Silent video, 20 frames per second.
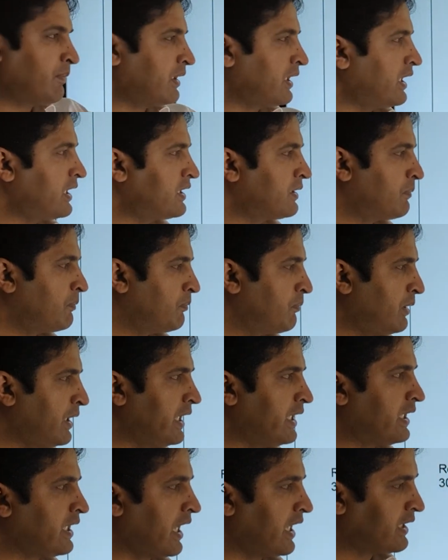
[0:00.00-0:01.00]
minutes,
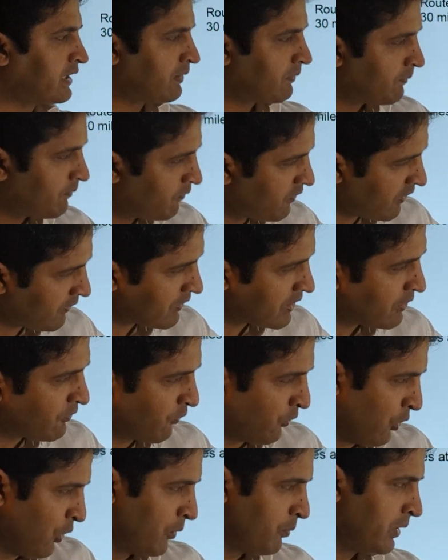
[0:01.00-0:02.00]
B takes
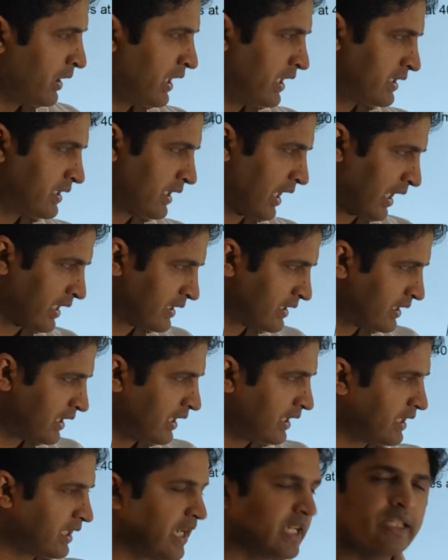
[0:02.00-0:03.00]
54 minutes, and
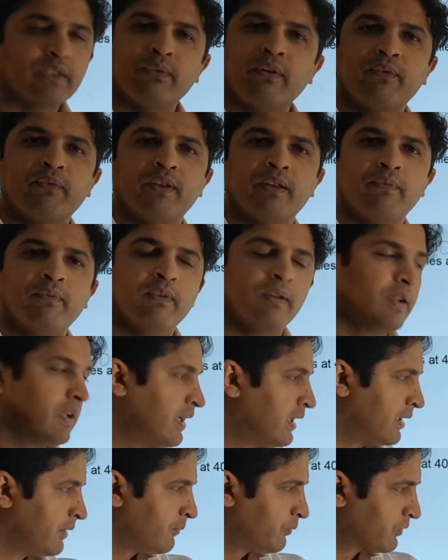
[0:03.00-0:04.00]
C takes
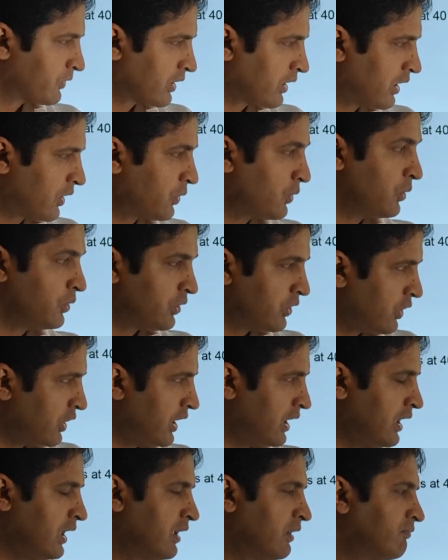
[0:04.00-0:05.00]
route
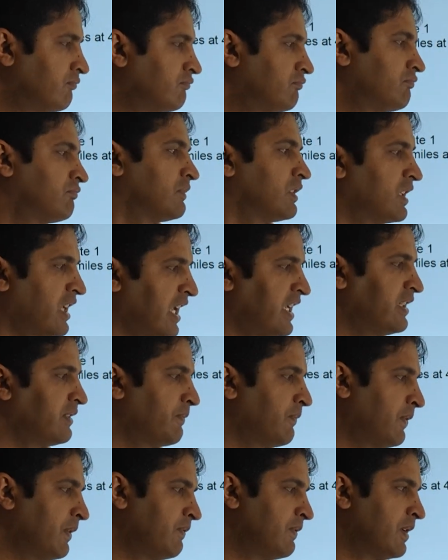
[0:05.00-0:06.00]
3 takes
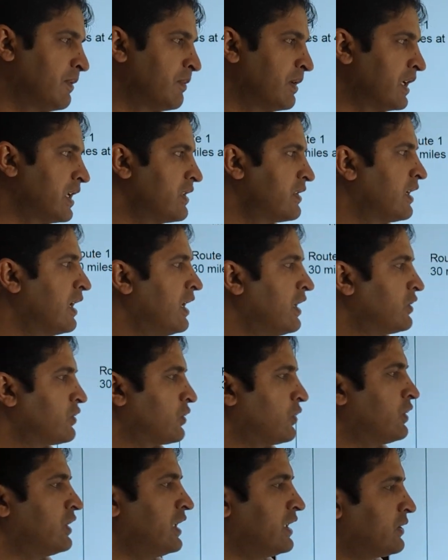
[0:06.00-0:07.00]
50 minutes.
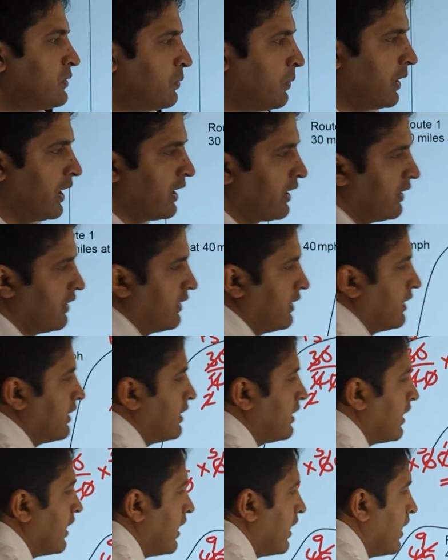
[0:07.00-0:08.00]
So this one
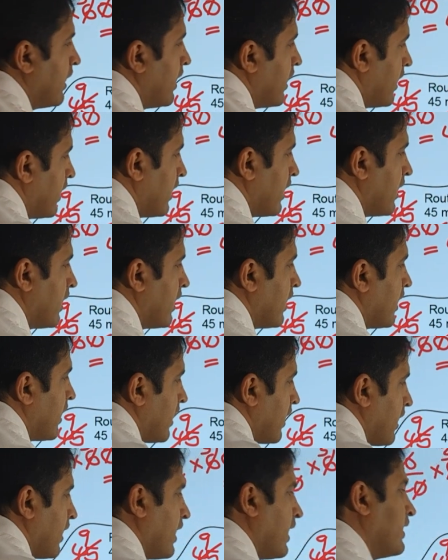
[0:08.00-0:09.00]

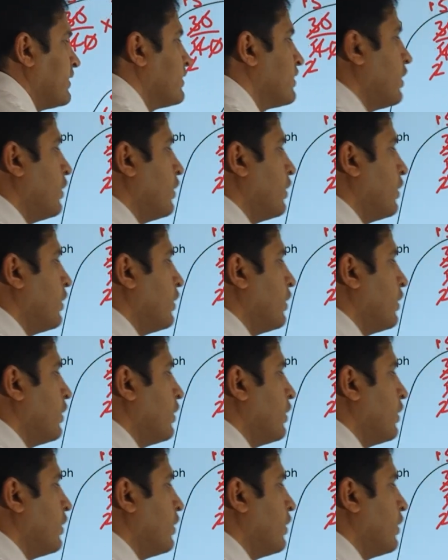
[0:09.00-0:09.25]
is the